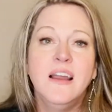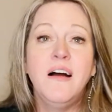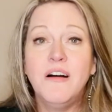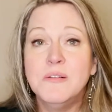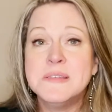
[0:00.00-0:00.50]

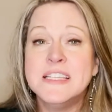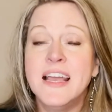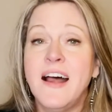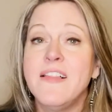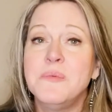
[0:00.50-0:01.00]
Homes in the
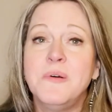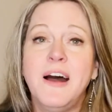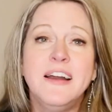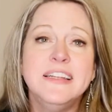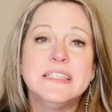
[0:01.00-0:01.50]
Alamo
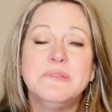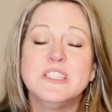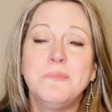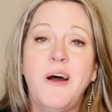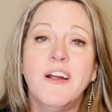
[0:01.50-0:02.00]
Heights,
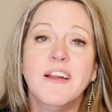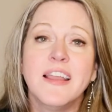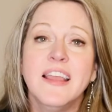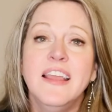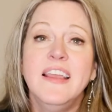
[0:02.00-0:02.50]
Olmos Park,